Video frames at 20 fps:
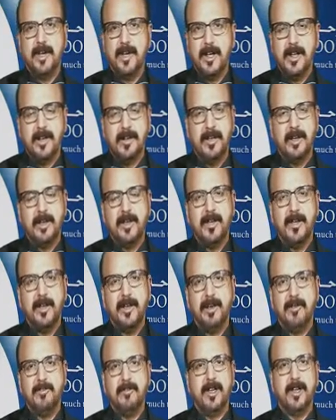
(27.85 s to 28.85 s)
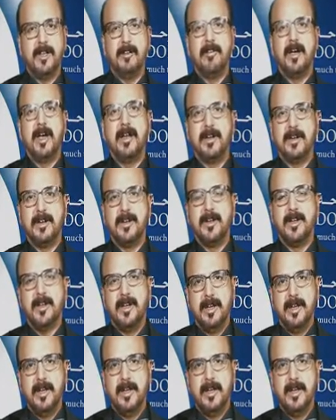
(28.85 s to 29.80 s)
really reignited